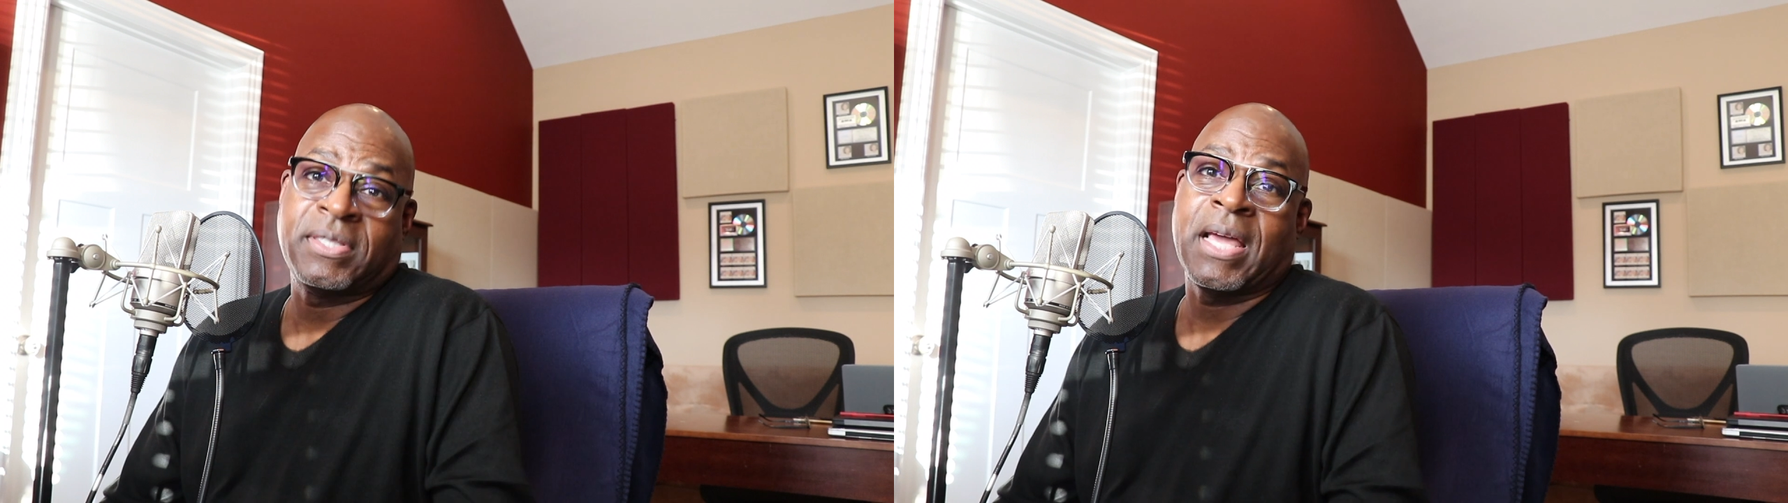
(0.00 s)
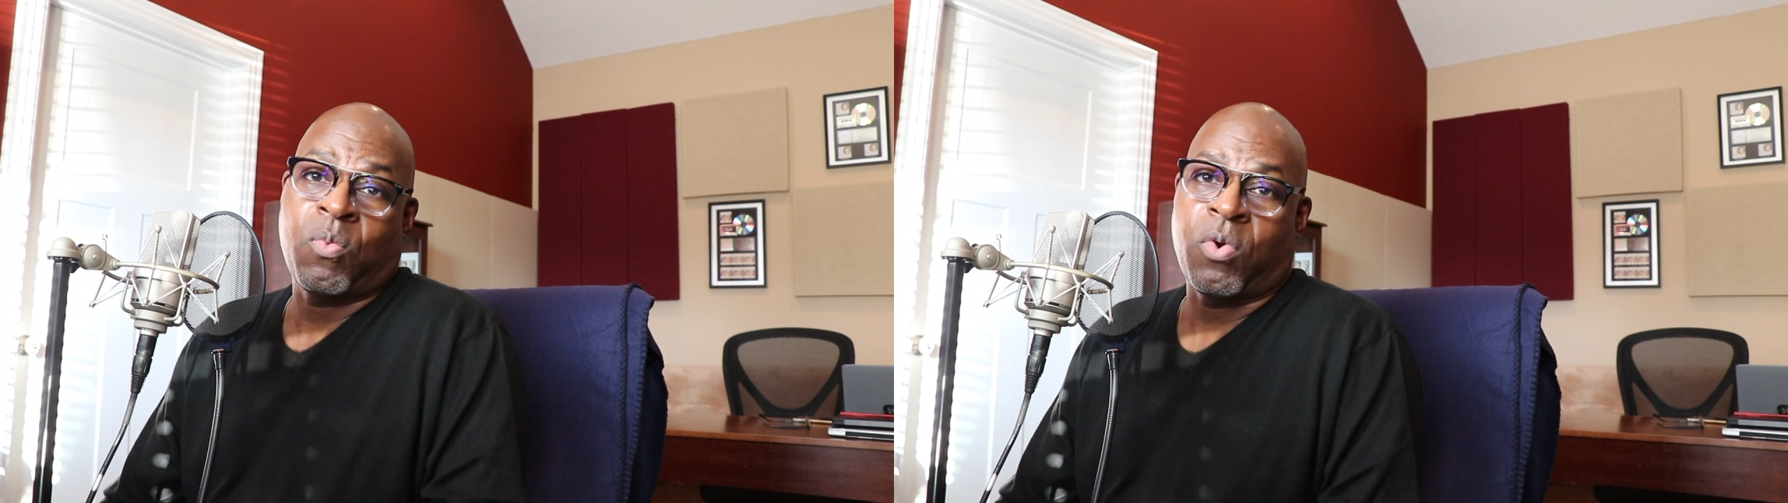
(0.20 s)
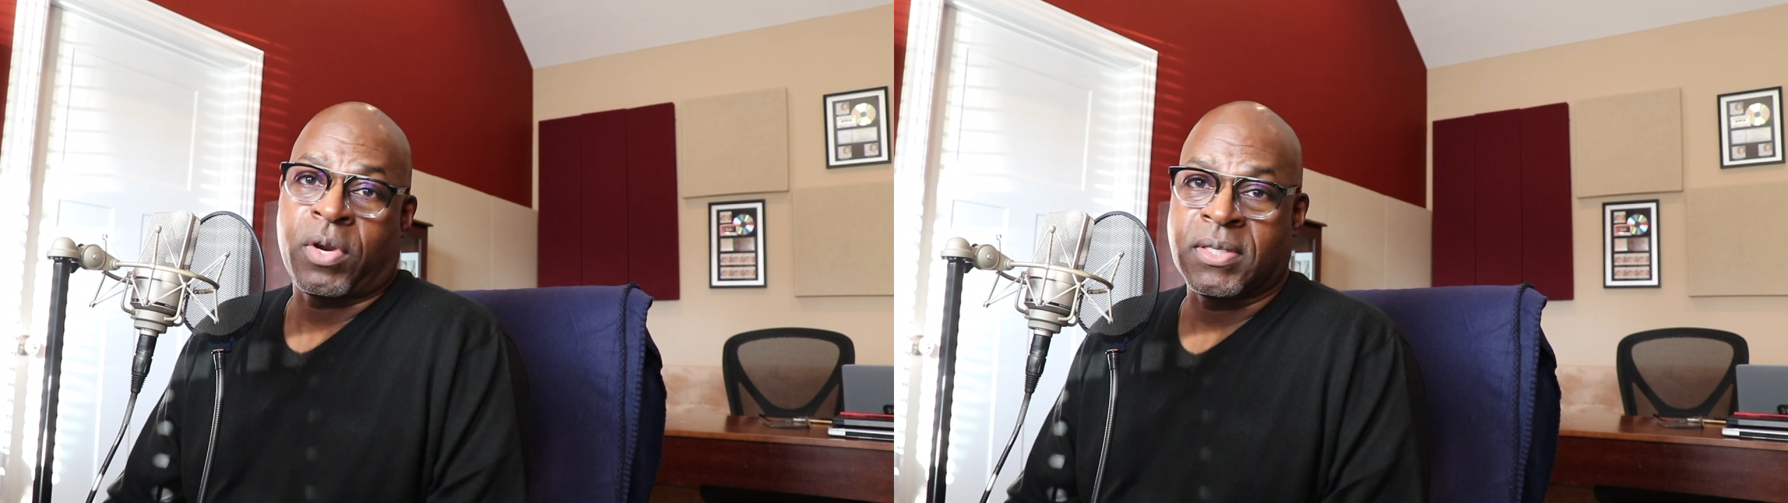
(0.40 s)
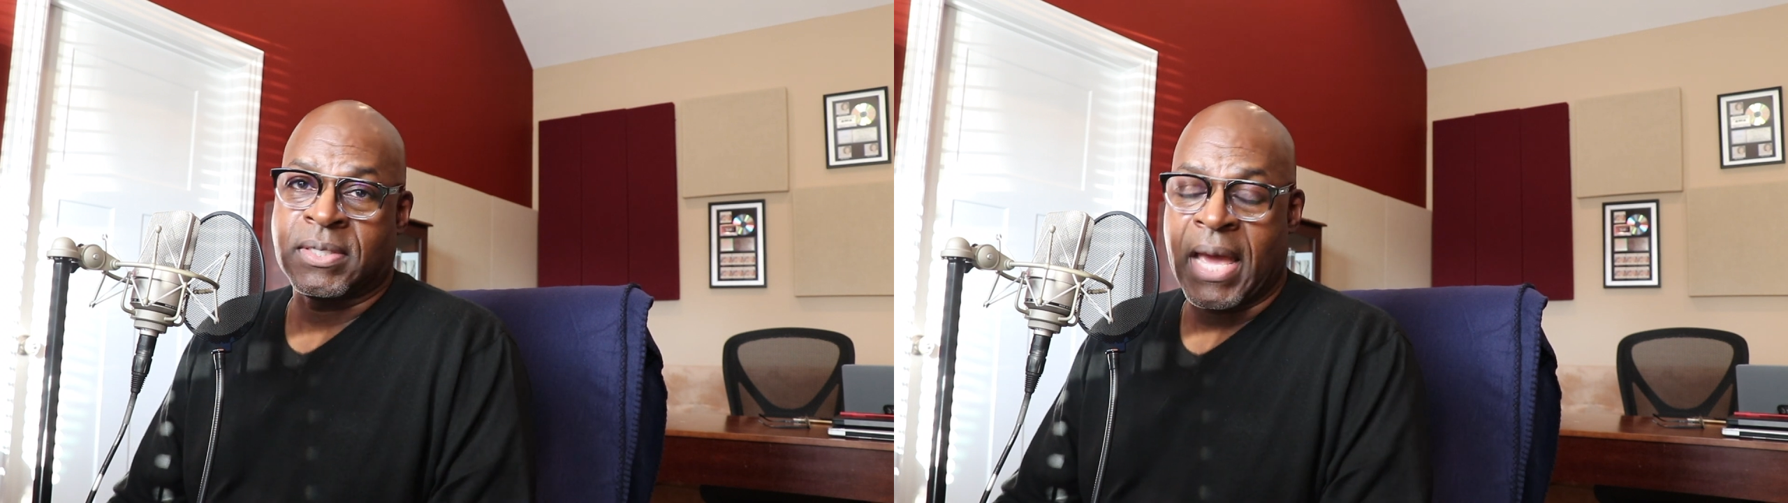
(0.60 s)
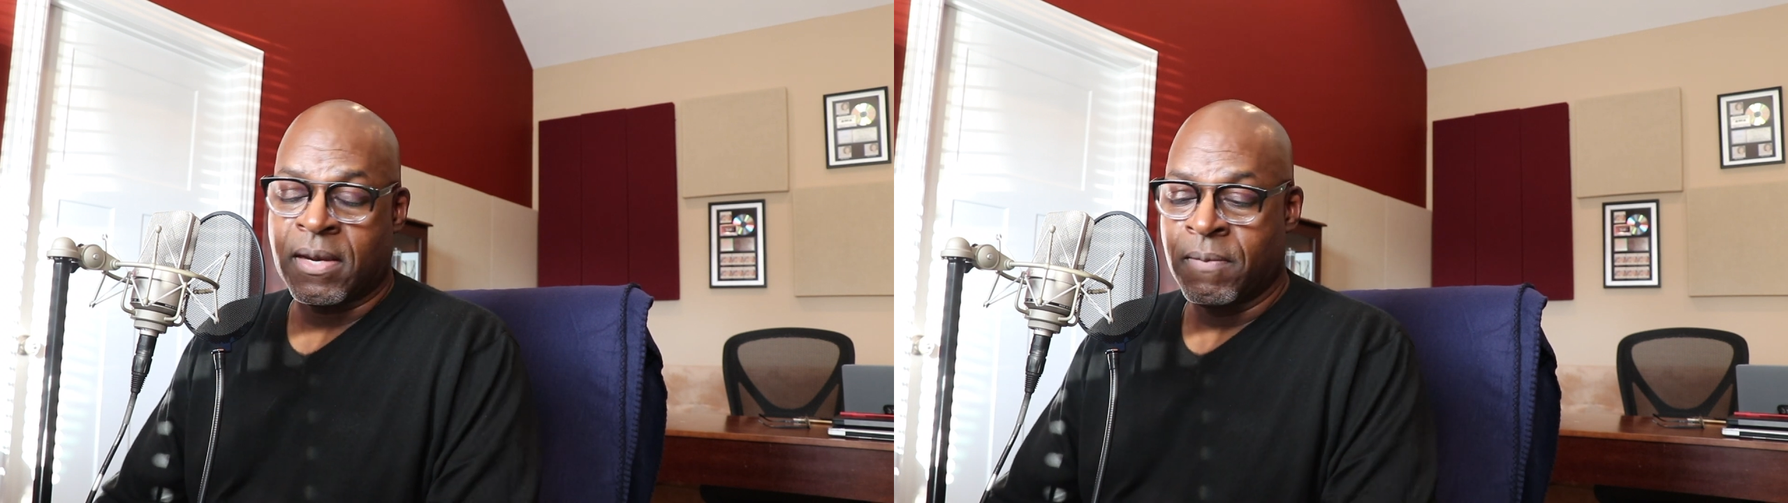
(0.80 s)
that work is
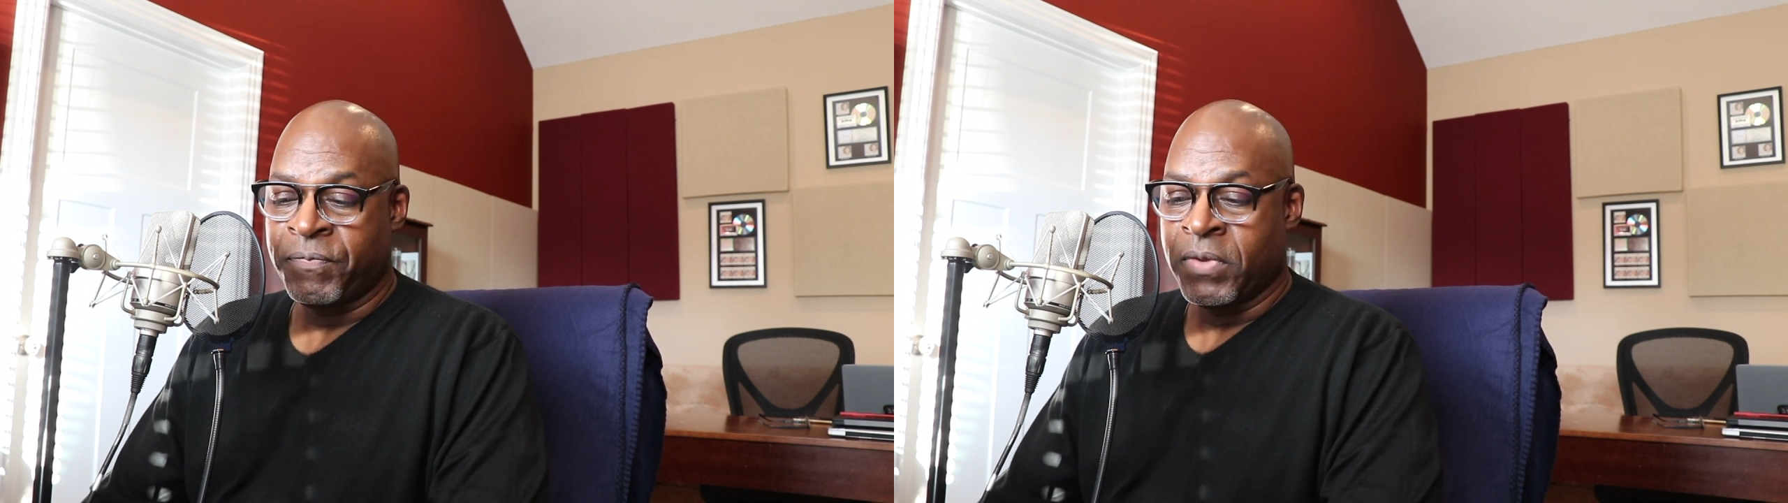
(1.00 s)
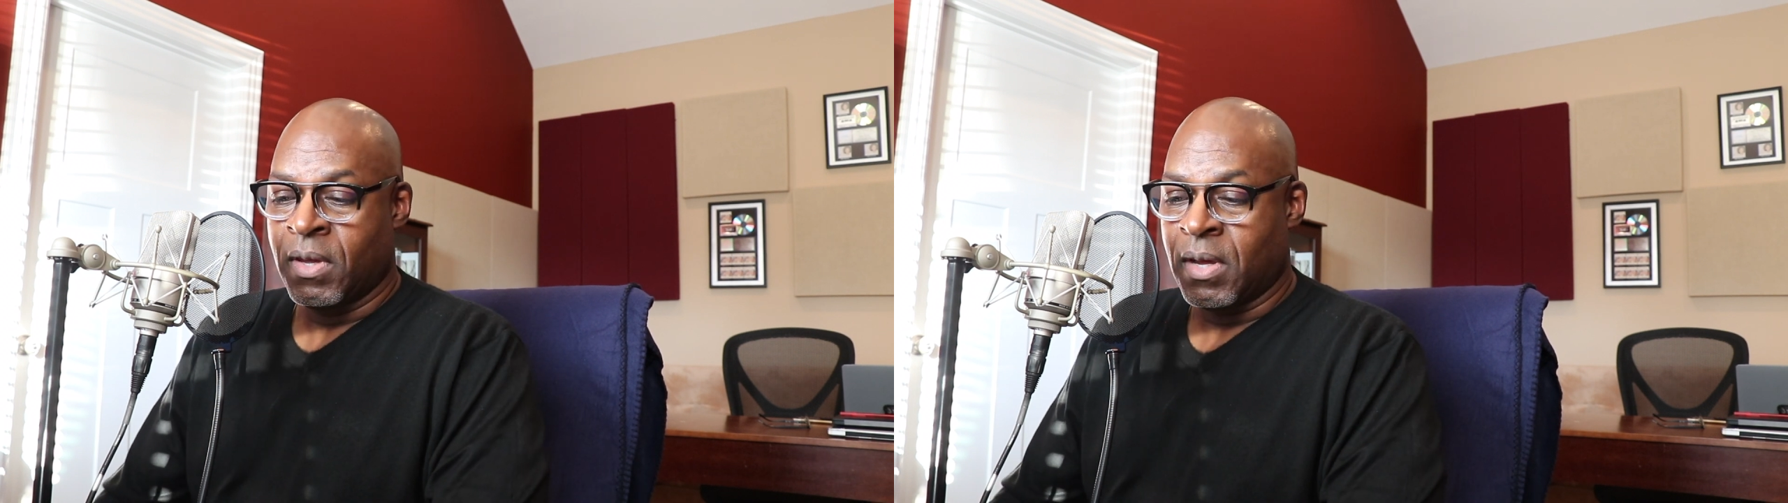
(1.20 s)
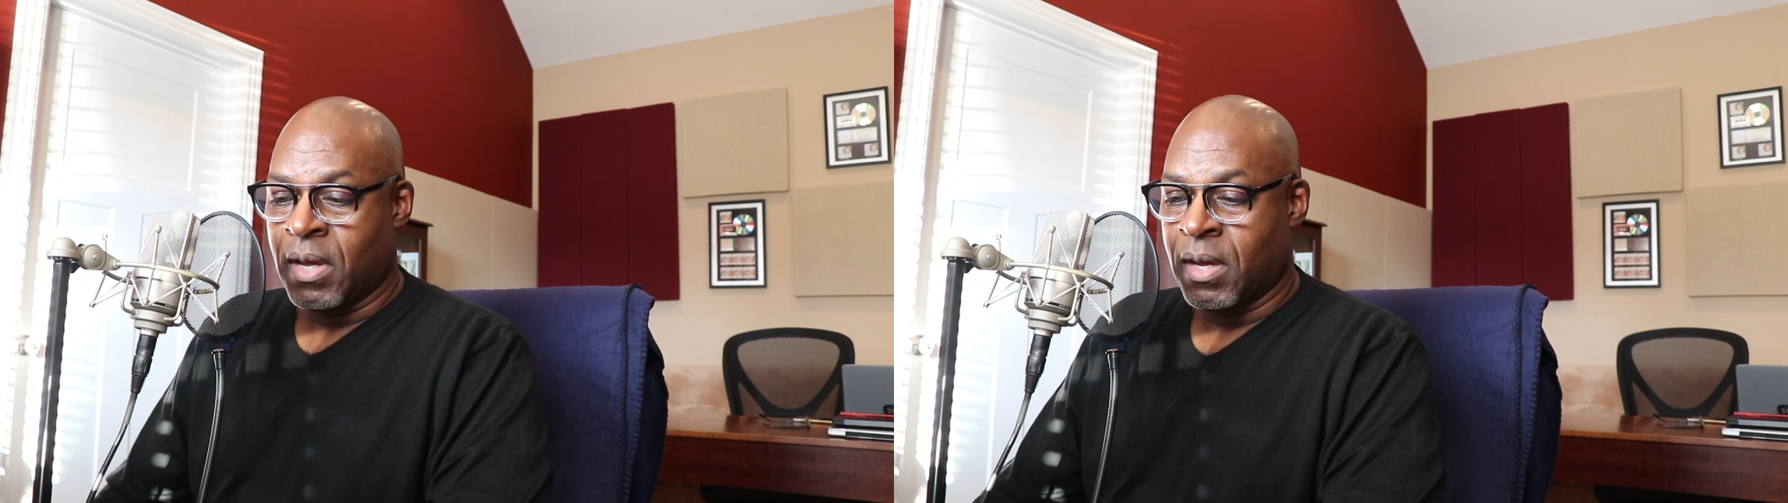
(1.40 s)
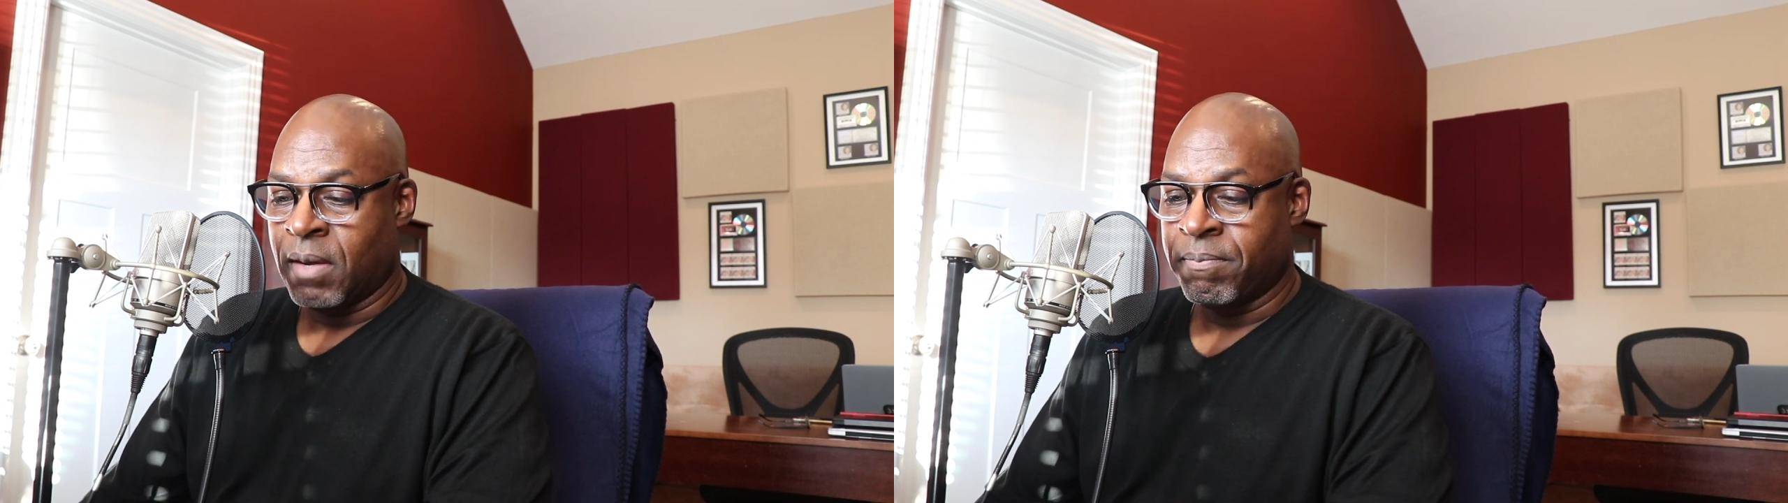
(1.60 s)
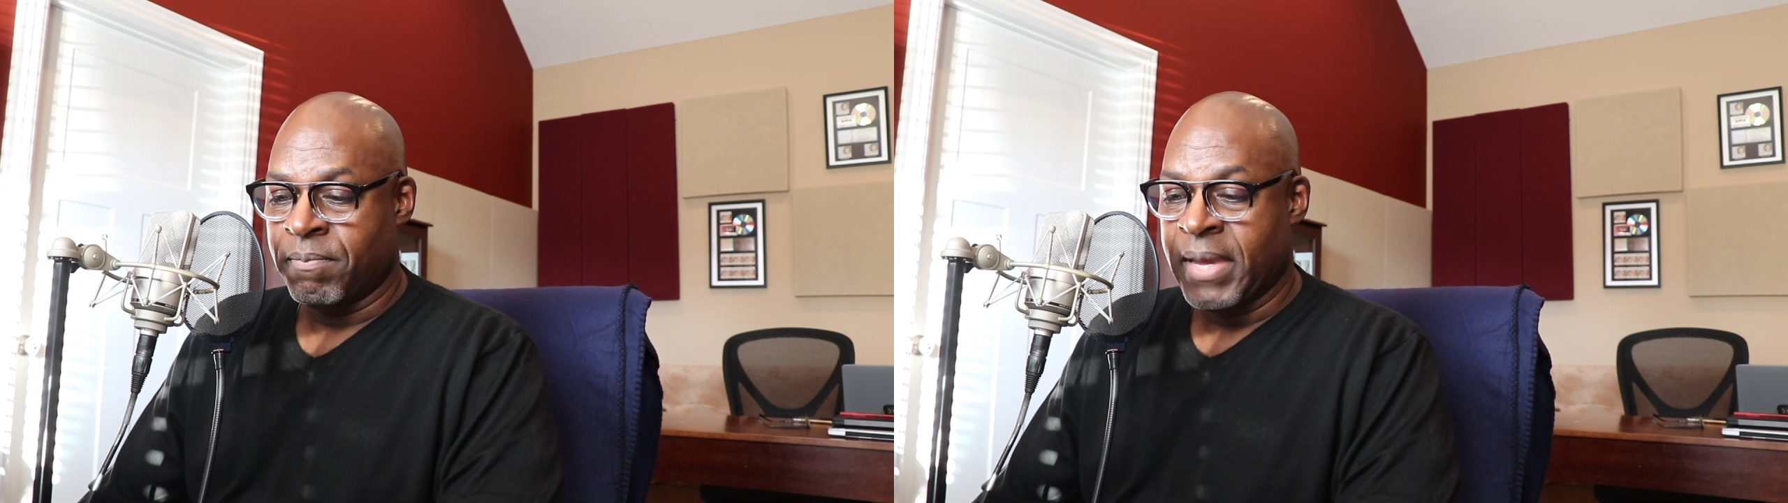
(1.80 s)
not
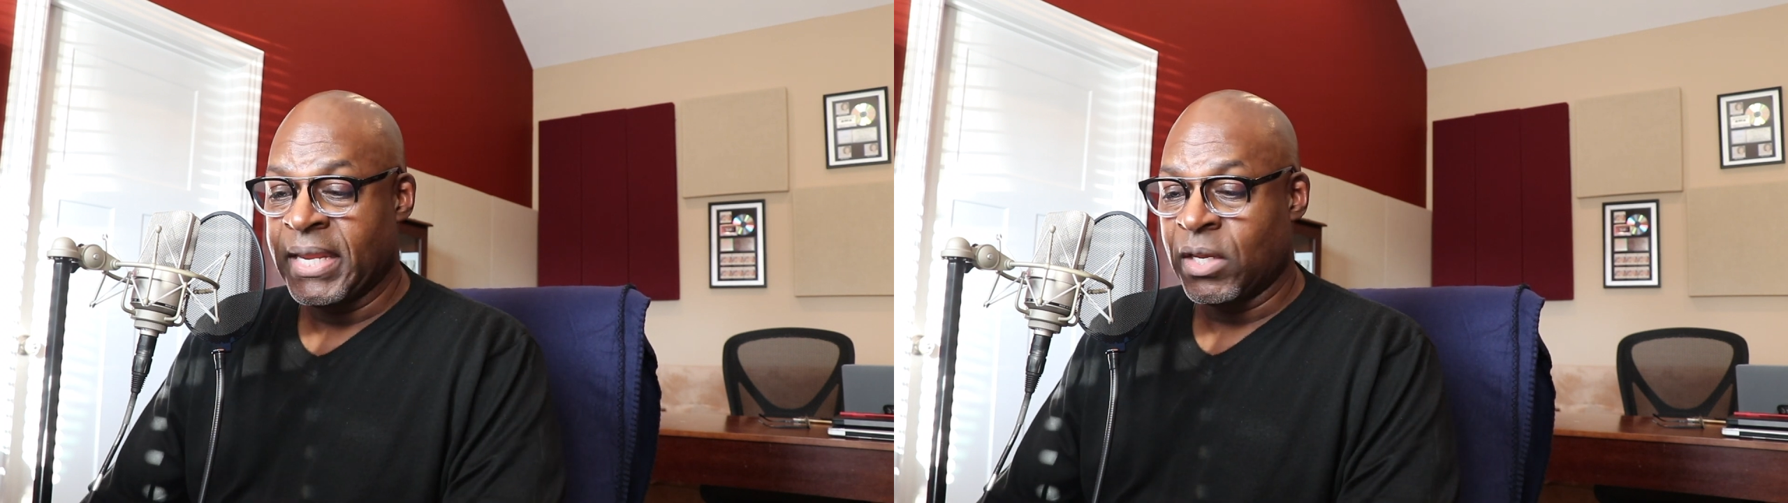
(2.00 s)
any